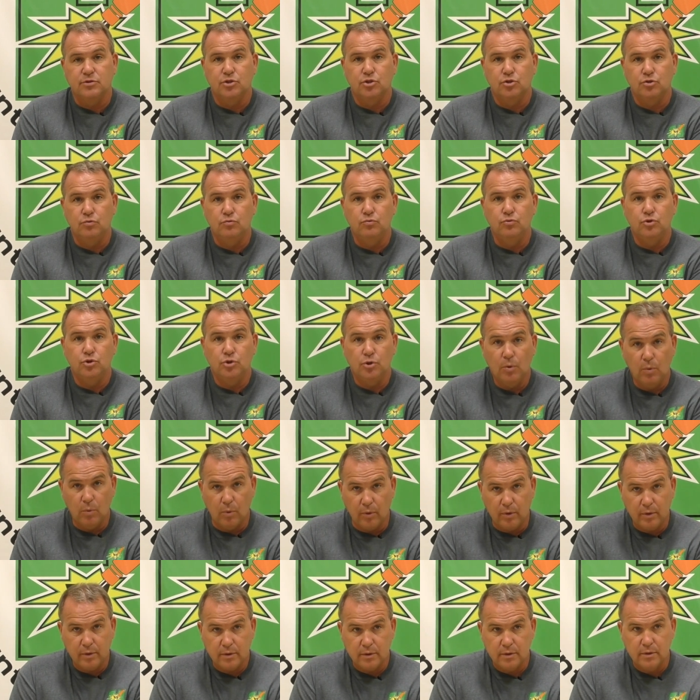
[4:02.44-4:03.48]
it's too
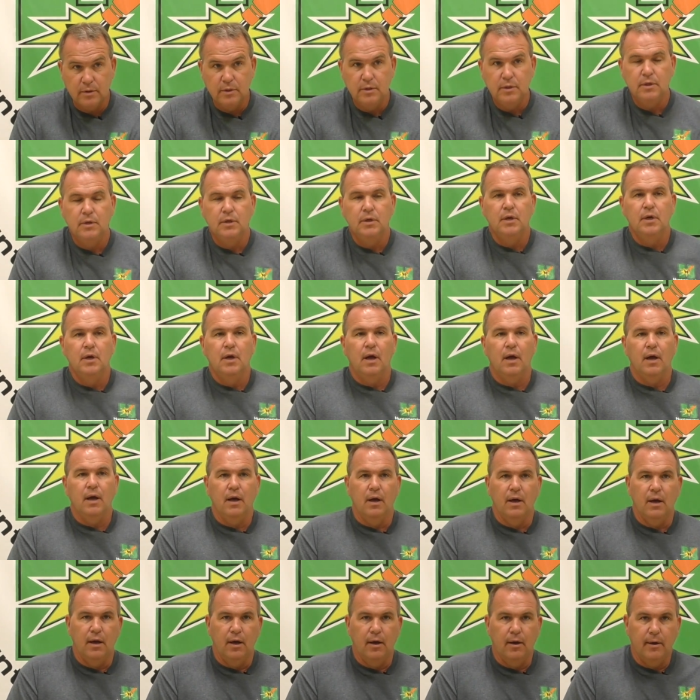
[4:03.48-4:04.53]
short
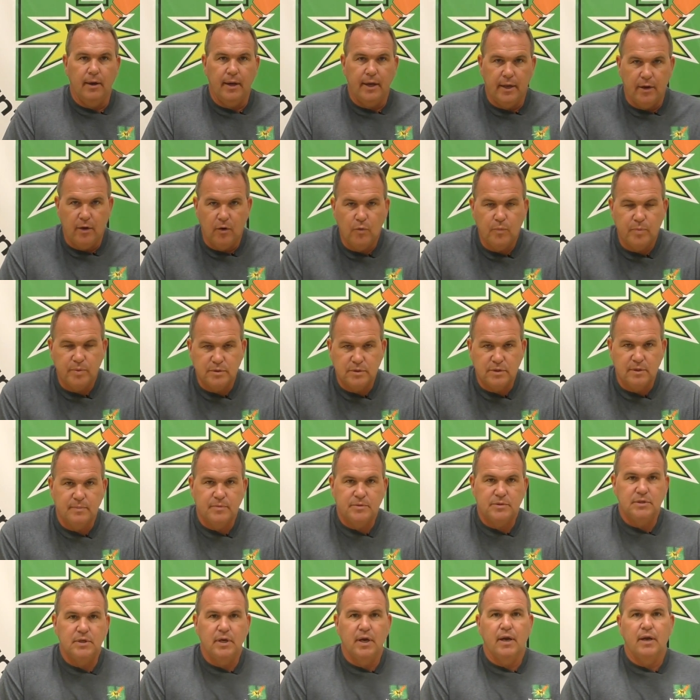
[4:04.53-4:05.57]
and opens up
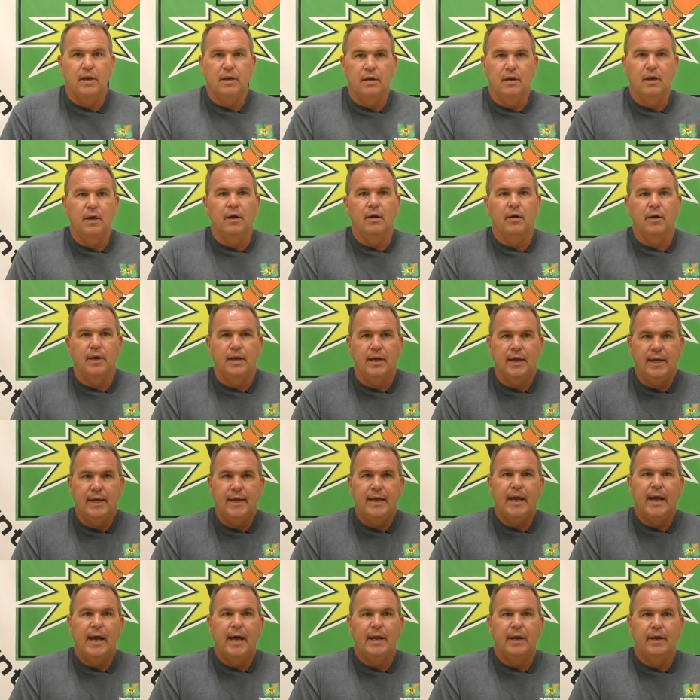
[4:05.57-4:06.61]
secondary. He
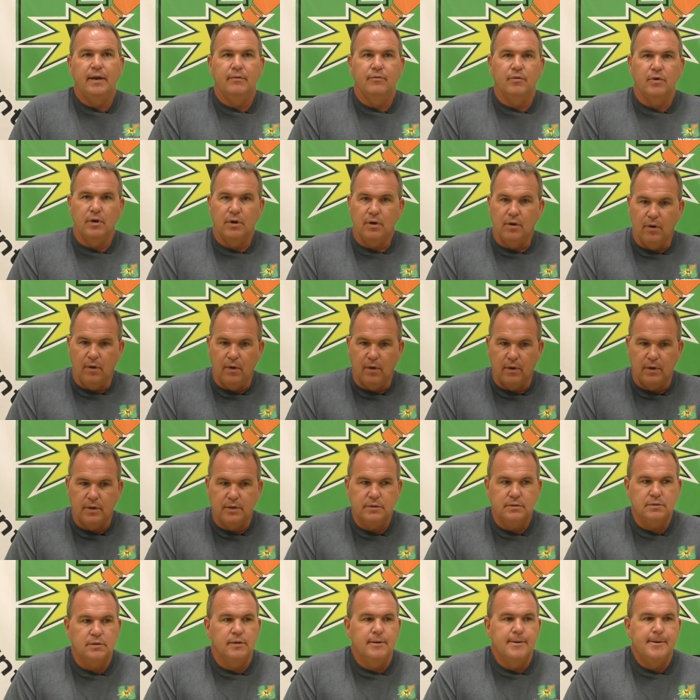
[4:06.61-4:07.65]
got it
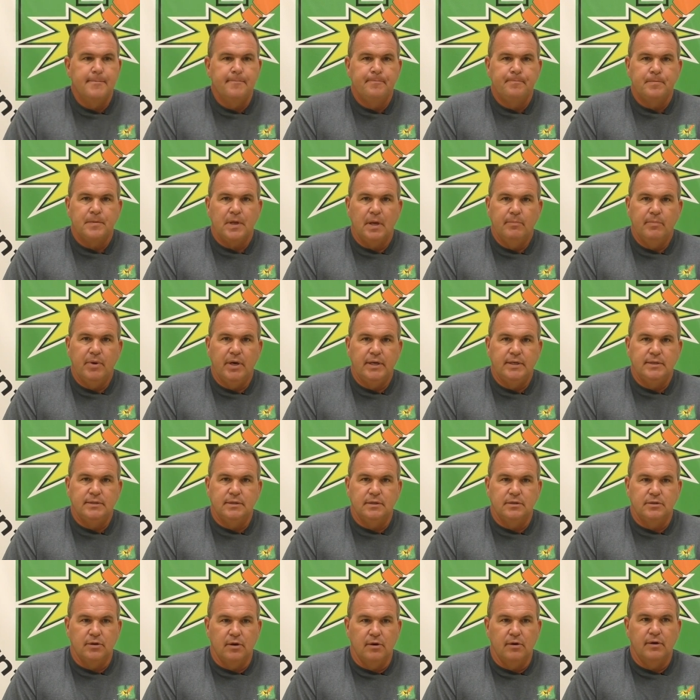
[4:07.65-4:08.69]
regardless. But as
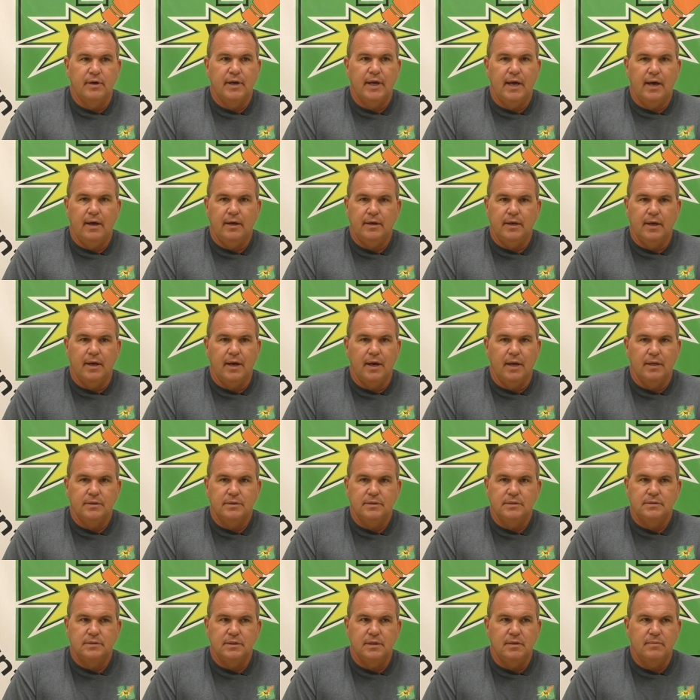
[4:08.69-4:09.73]
it turned out, and I got
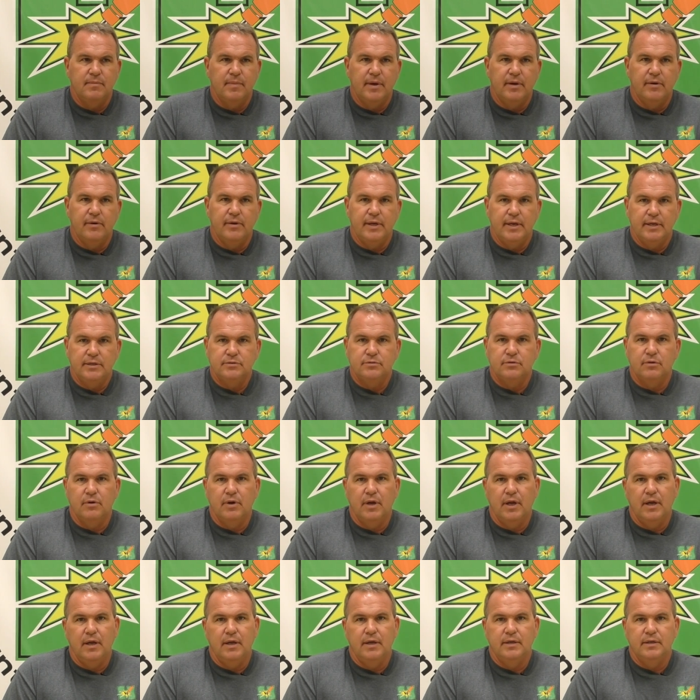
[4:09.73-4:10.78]
this email
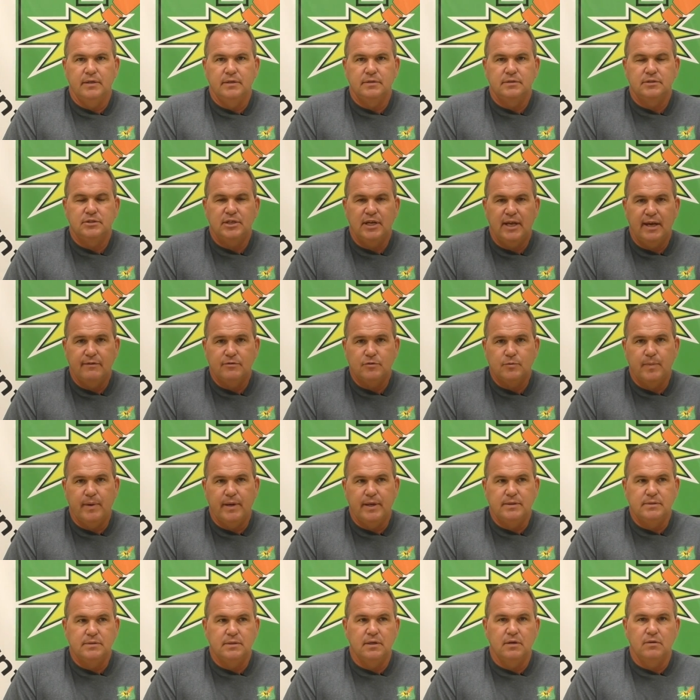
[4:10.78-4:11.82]
yesterday, his shaft
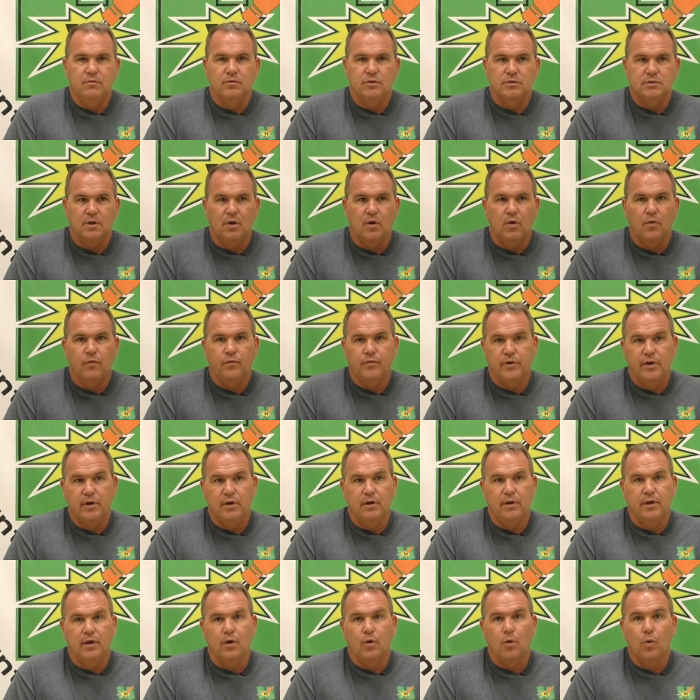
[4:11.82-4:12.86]
spacing was off
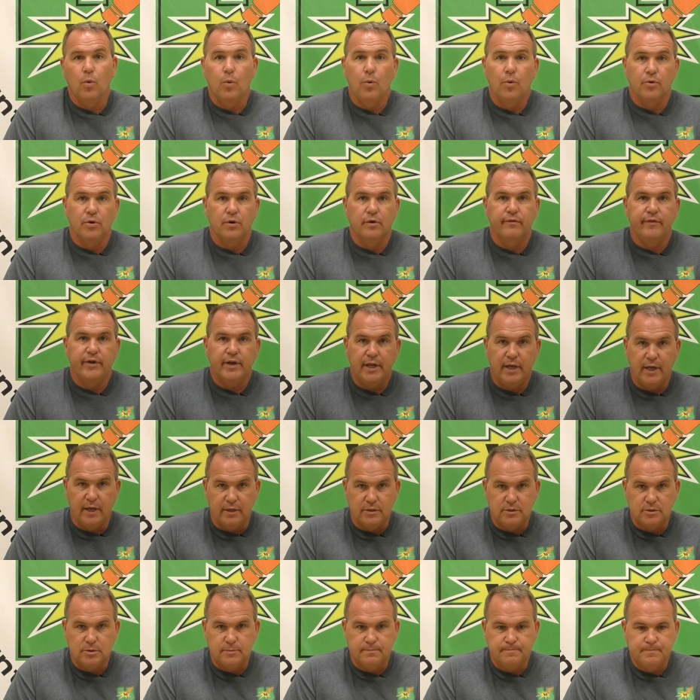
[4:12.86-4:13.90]
nearly 1/4 of an
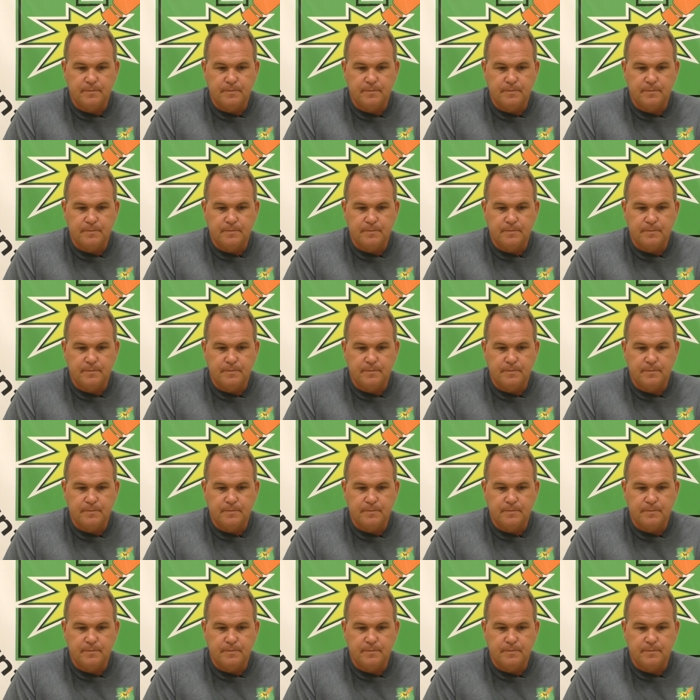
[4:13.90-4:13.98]
inch.